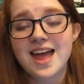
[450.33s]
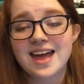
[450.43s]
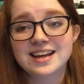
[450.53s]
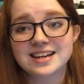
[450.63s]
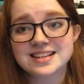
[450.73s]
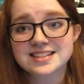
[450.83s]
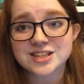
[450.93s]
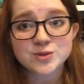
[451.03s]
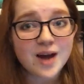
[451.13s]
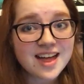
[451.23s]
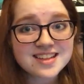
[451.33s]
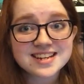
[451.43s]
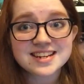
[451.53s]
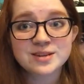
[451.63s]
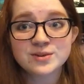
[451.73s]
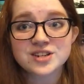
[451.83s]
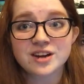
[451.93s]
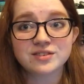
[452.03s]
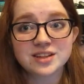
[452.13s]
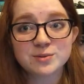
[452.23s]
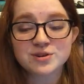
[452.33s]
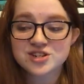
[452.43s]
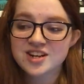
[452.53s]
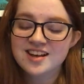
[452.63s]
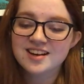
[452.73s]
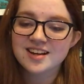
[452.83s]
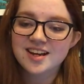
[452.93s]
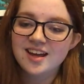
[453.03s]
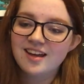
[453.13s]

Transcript: and sexuality, which I really appreciated,